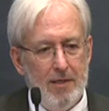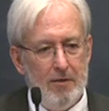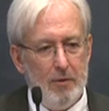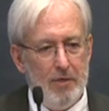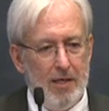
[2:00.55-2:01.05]
can
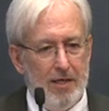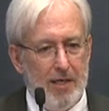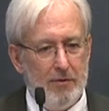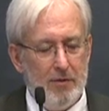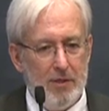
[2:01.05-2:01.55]
no doubt
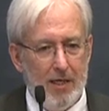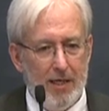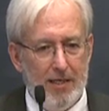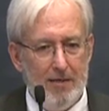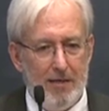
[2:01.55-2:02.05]

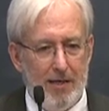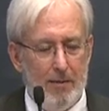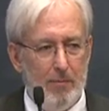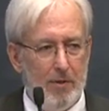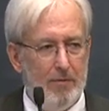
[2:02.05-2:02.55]
ascertain,
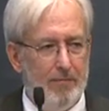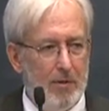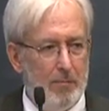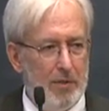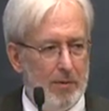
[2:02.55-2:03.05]
I'm uh,
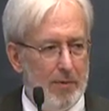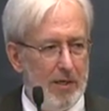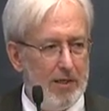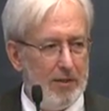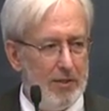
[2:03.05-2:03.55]
from the
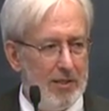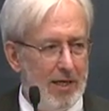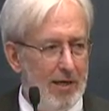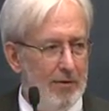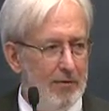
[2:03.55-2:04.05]
American
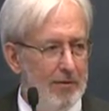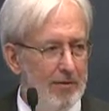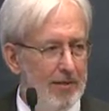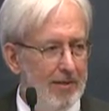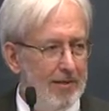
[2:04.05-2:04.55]
South,
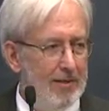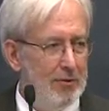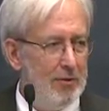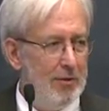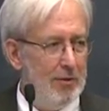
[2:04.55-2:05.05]

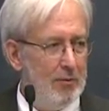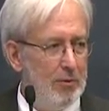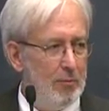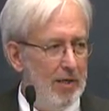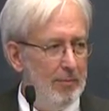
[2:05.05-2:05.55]
so
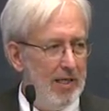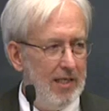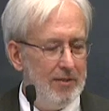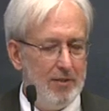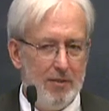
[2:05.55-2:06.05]
20
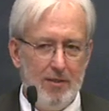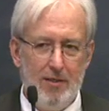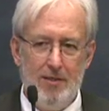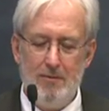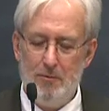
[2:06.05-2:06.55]
minutes
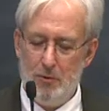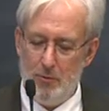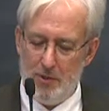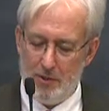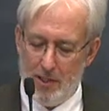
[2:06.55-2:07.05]
uh,
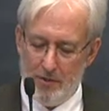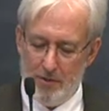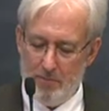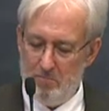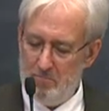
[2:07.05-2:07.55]
to a
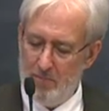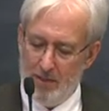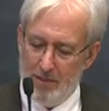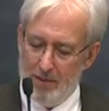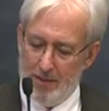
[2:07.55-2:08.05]
Southerner,
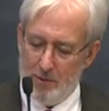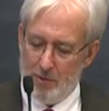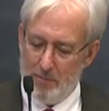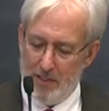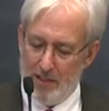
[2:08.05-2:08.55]
a
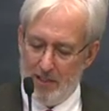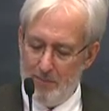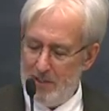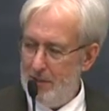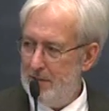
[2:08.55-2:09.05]
20-minute
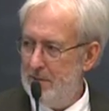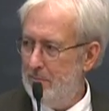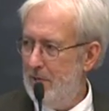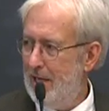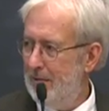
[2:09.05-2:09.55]
limit doesn't
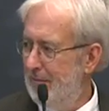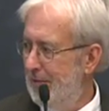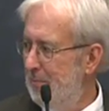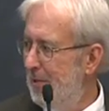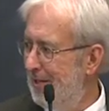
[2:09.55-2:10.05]
matter
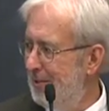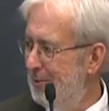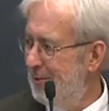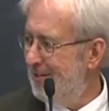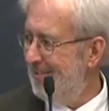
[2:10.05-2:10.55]
very
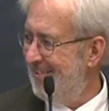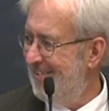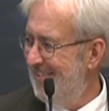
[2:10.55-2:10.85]
much. Uh.